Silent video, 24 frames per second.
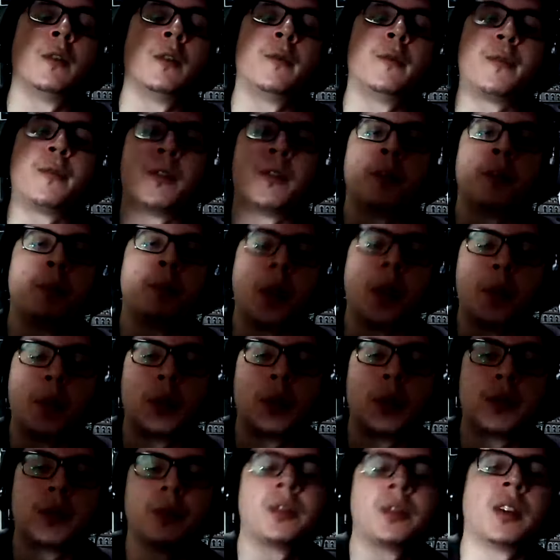for people
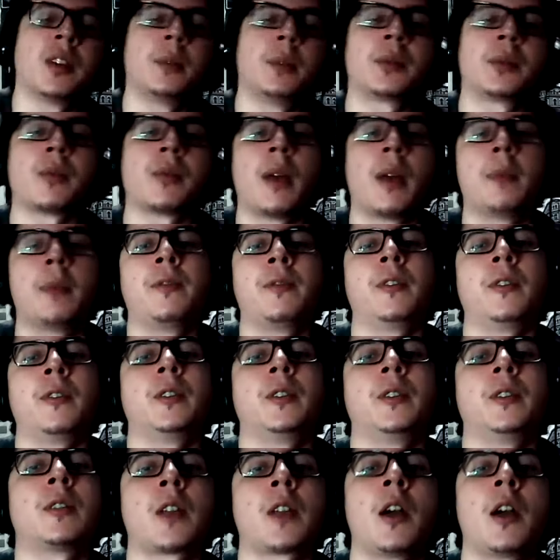to subscribe for
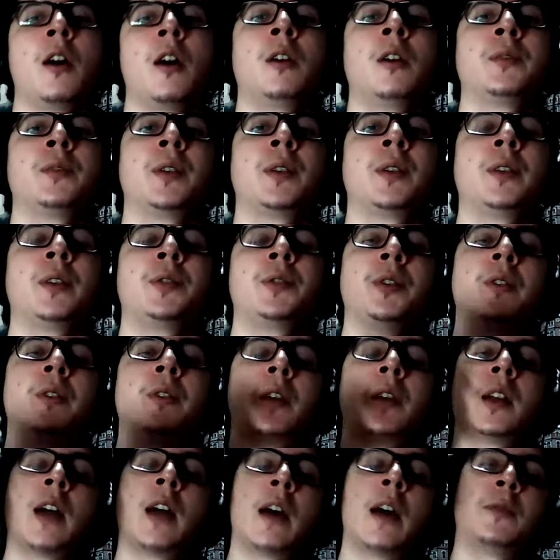their content. You're
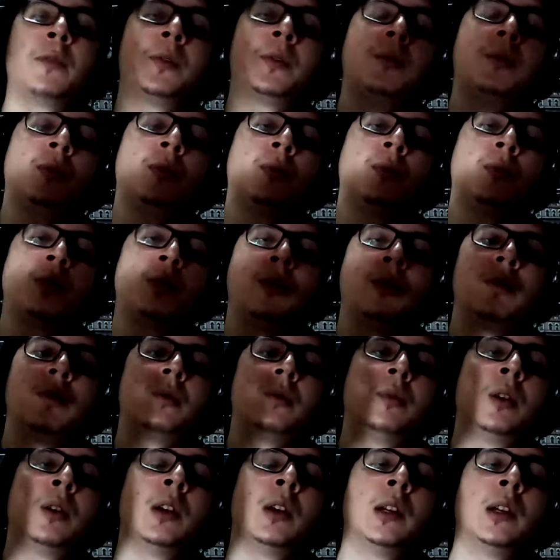going to have
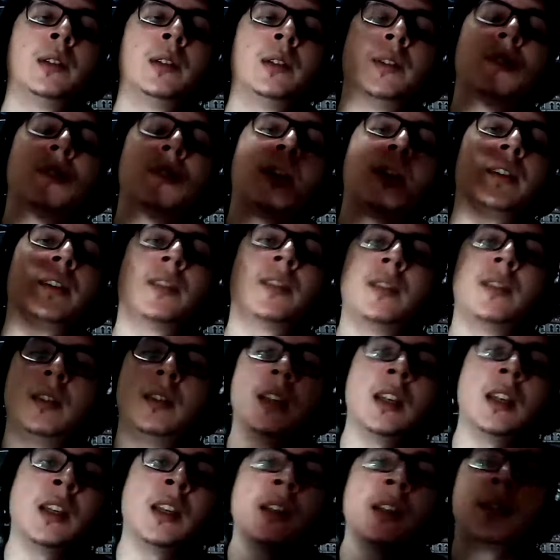to discuss
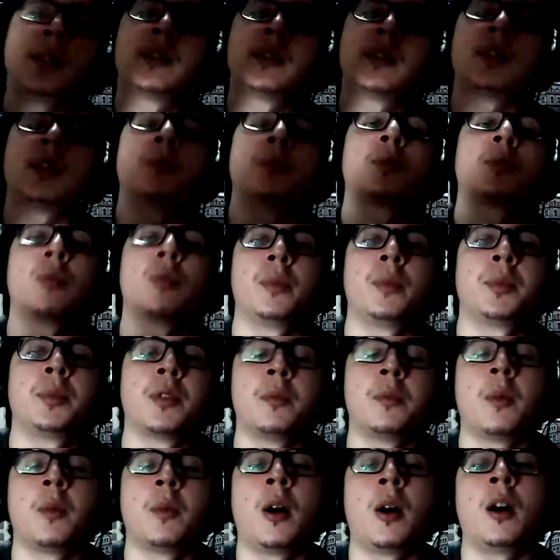the subscription
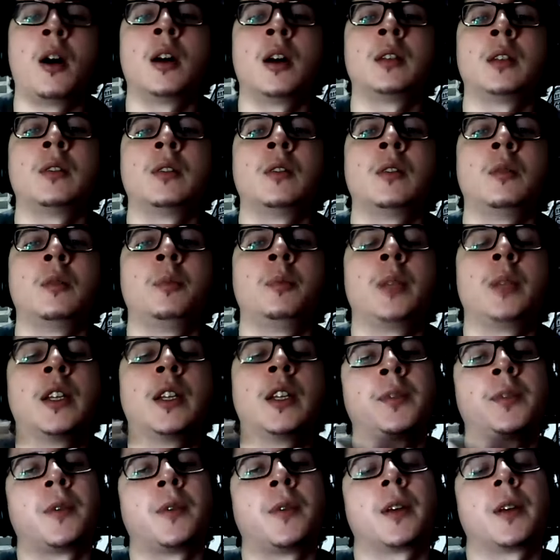model,
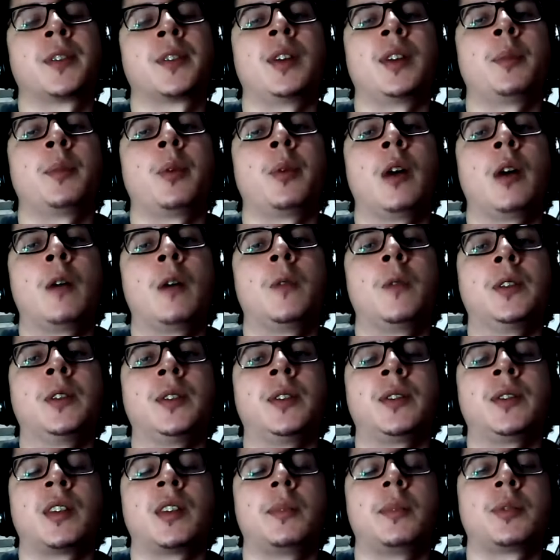because, for example, I was a
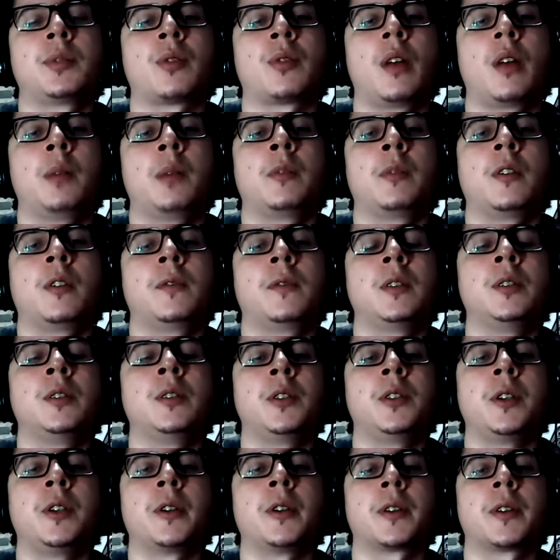subscriber of the
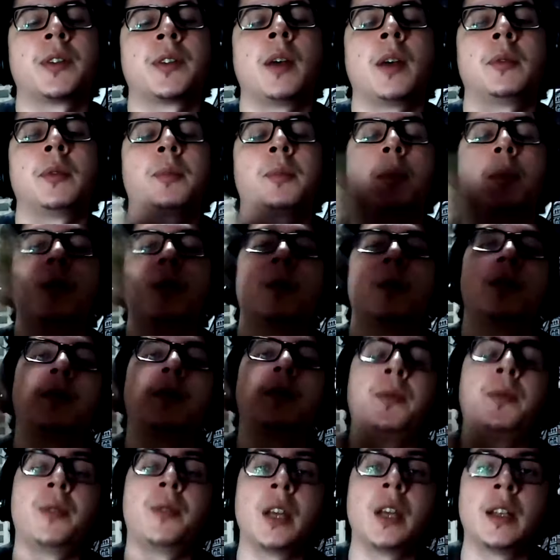New York Times, but it was a
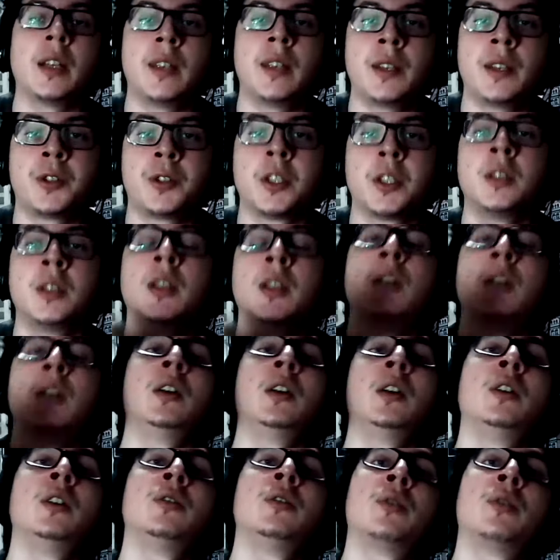free edition.
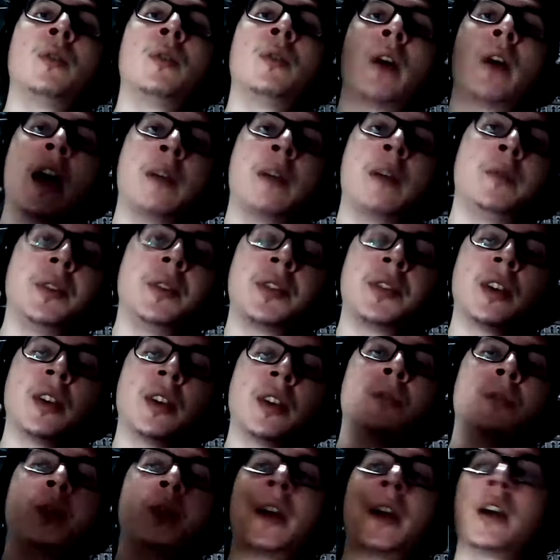So every
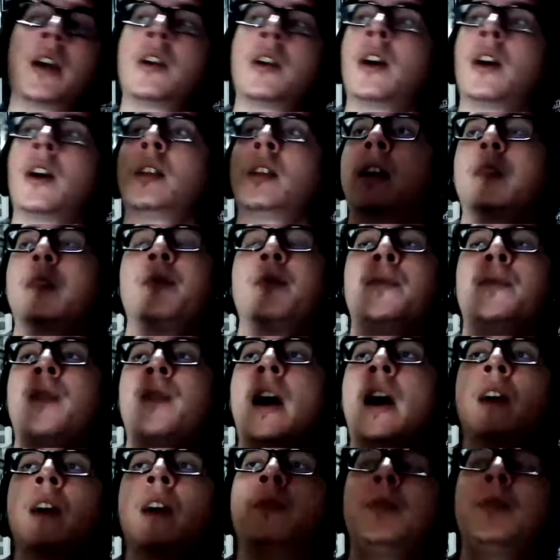single day I got like
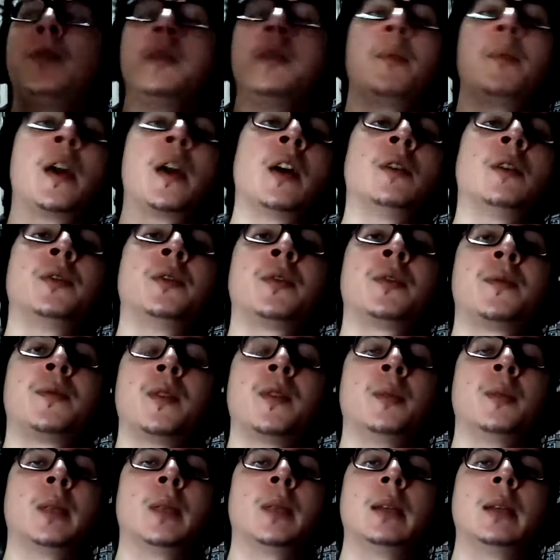5 emails
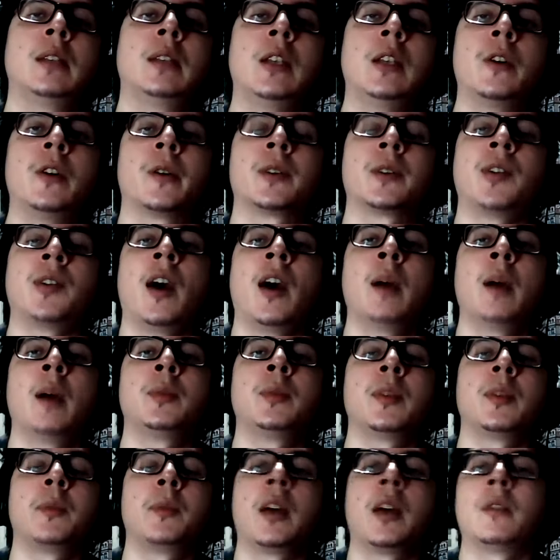from the New York Times
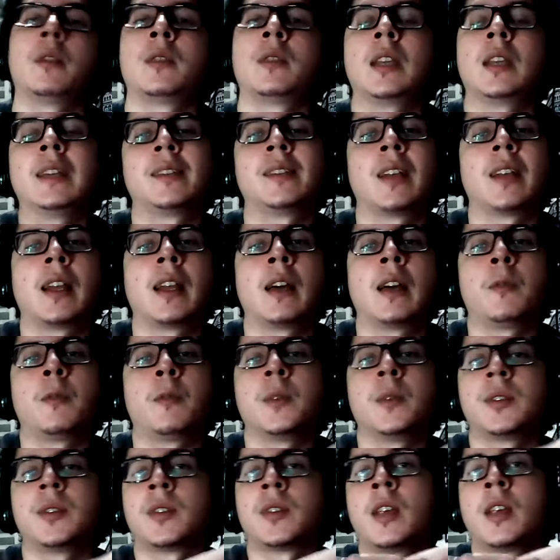about things that I
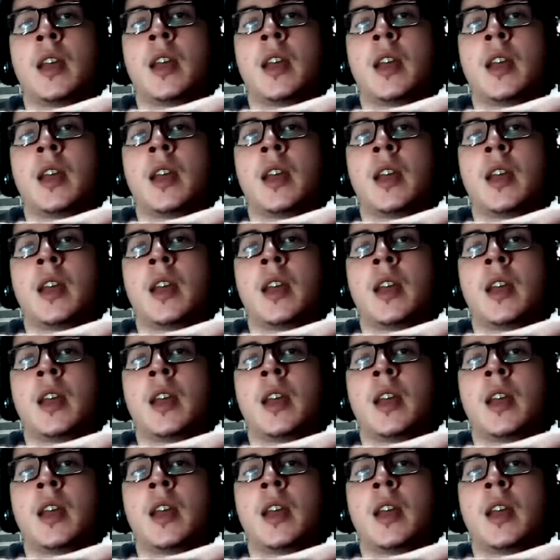was